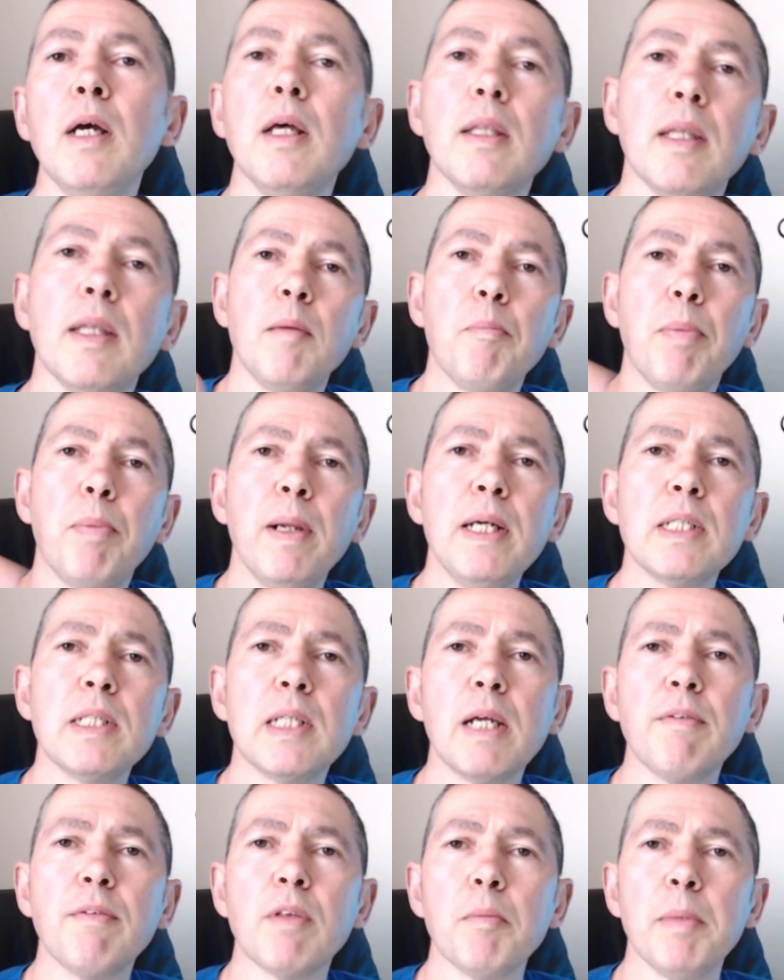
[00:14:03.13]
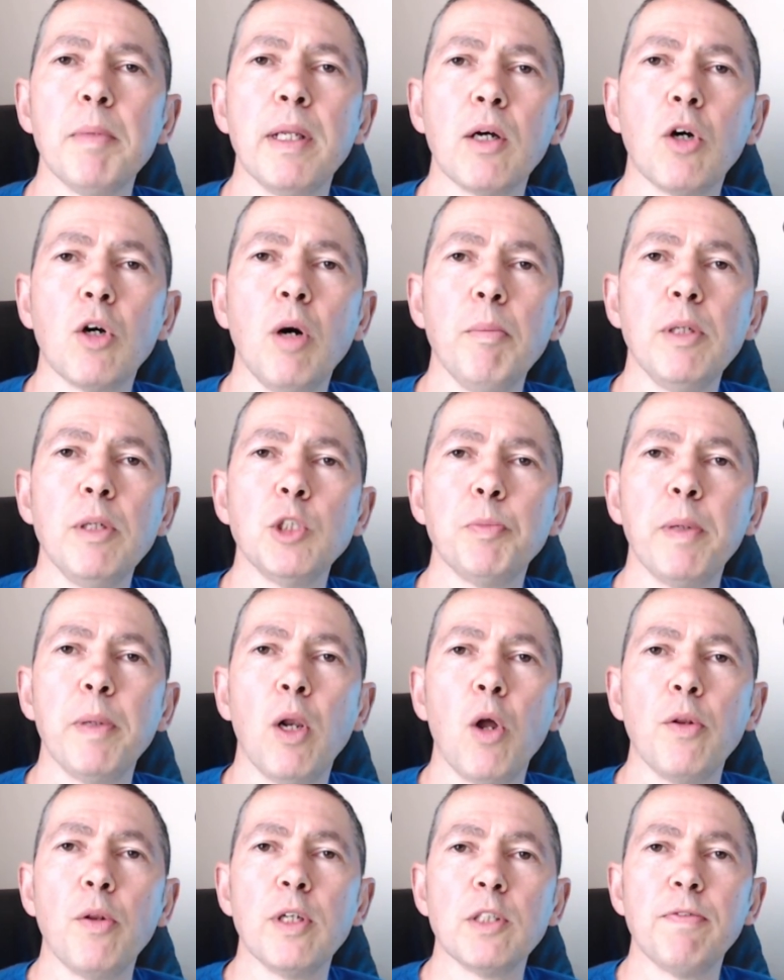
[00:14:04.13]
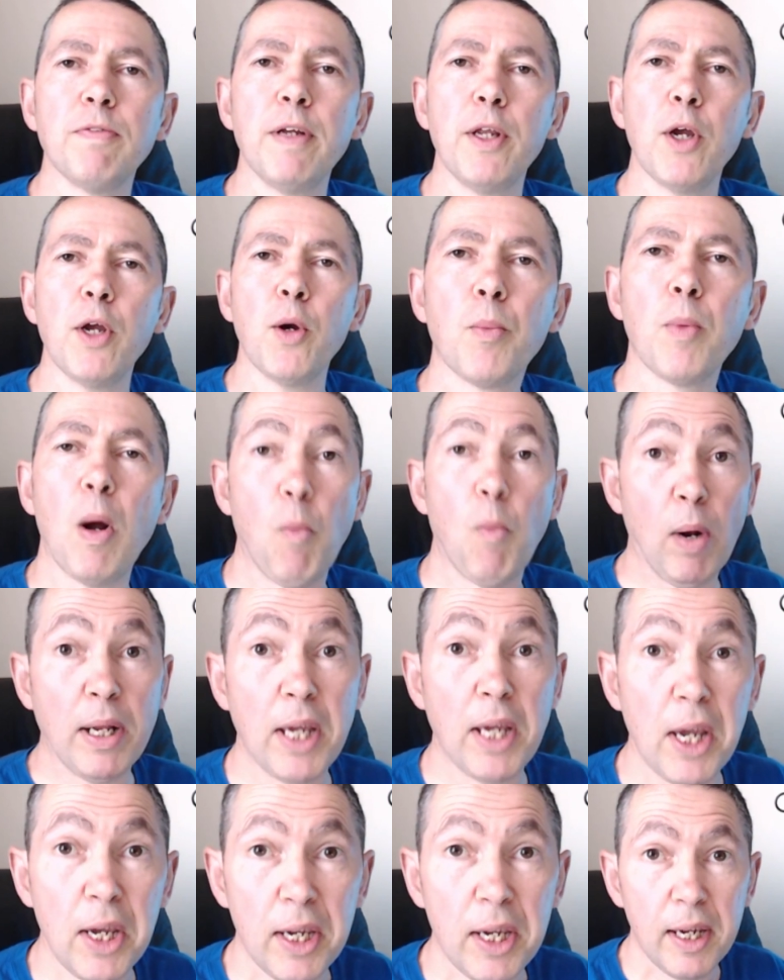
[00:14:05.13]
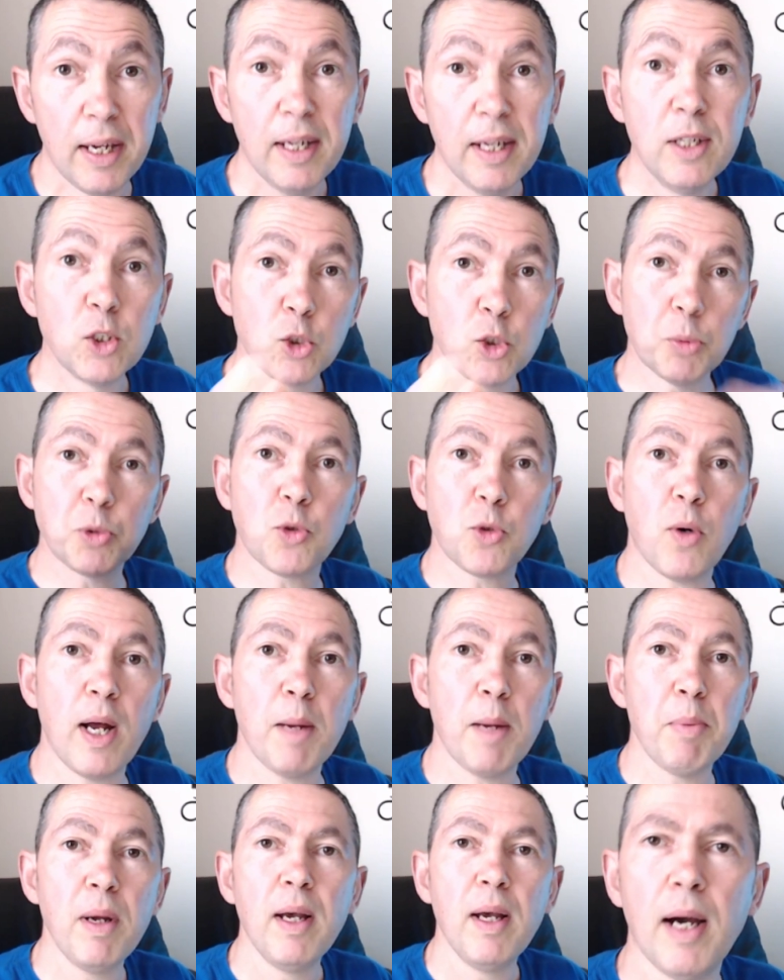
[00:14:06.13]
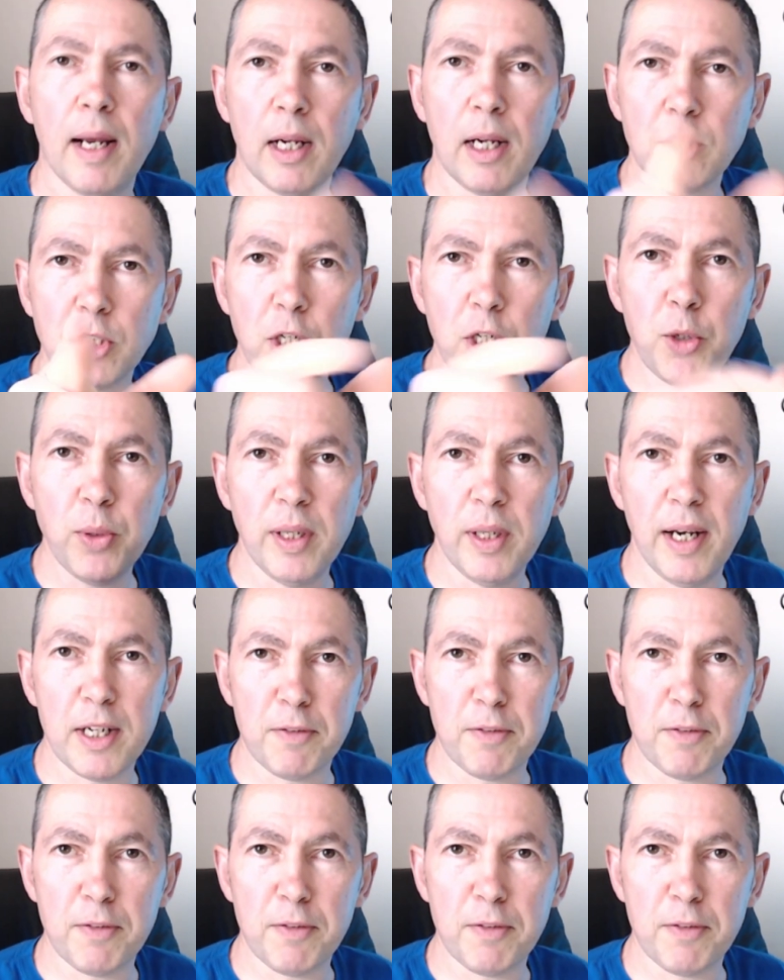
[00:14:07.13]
then please leave them in the comments below this video. And while you're here, subscribe, and I'll see you in the next